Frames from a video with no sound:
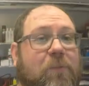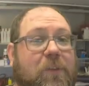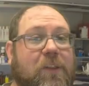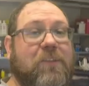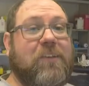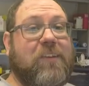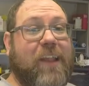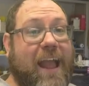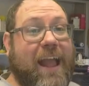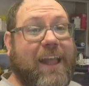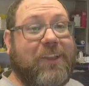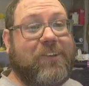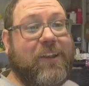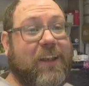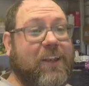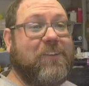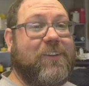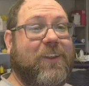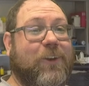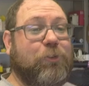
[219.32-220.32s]
this is
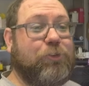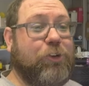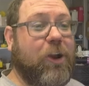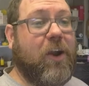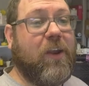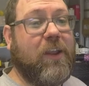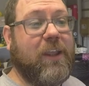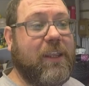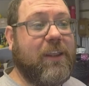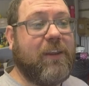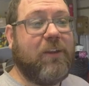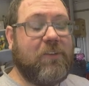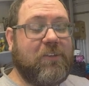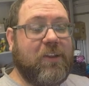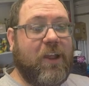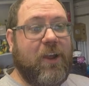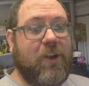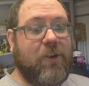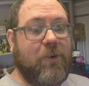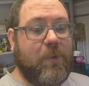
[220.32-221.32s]
actually still drying,
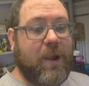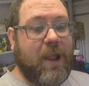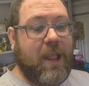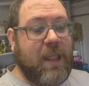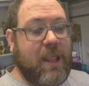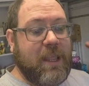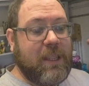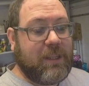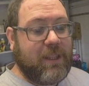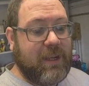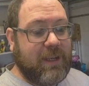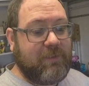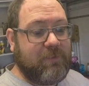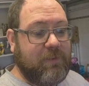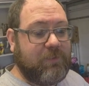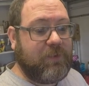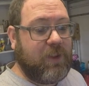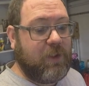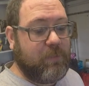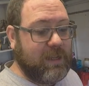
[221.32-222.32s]
so uh, gonna give it a
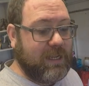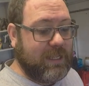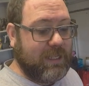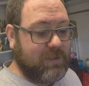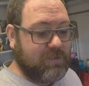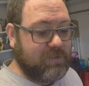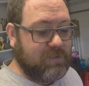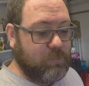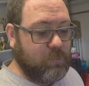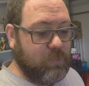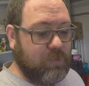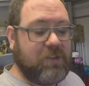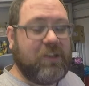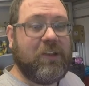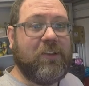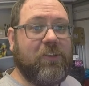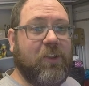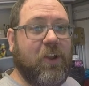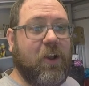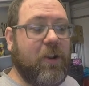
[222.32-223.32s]
few minutes. Once
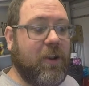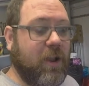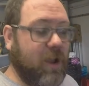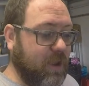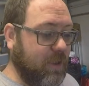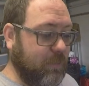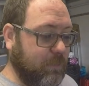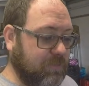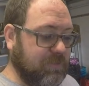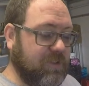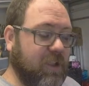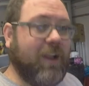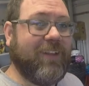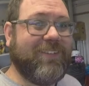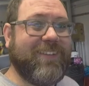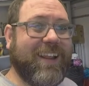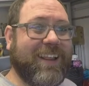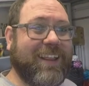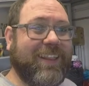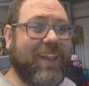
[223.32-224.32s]
it's done, I will start
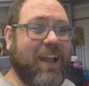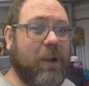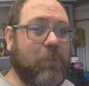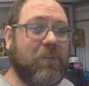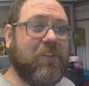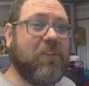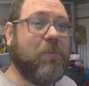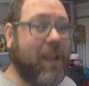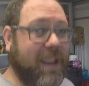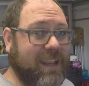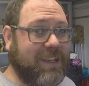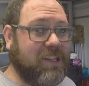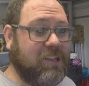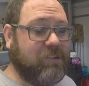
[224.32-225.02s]
attacking that with some eighty